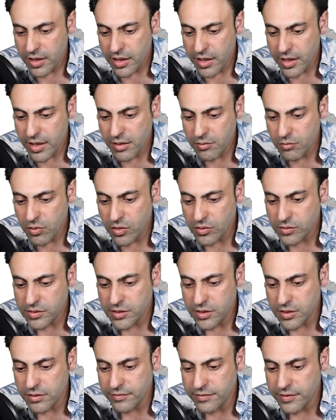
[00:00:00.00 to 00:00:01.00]
in
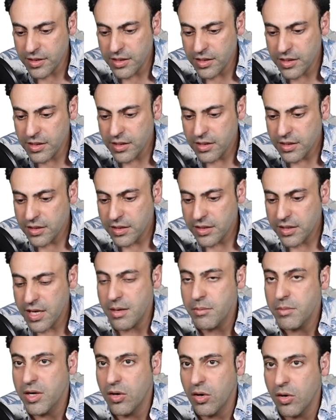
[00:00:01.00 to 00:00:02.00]
most of the
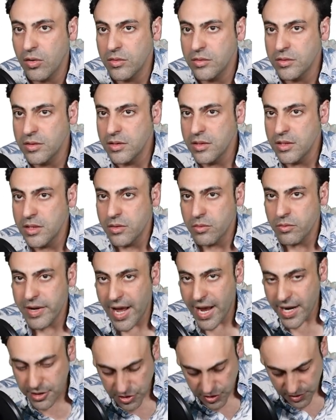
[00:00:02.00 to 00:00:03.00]
chemical
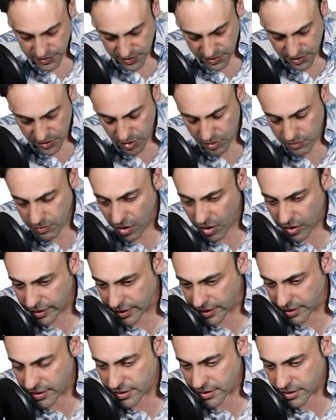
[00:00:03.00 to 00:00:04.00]
reactions in our
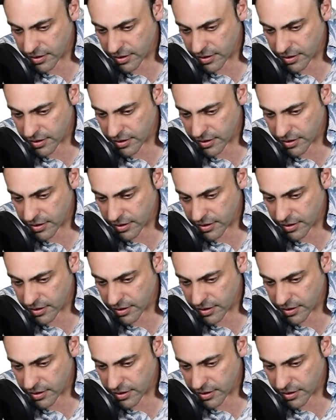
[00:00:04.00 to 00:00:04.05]
body.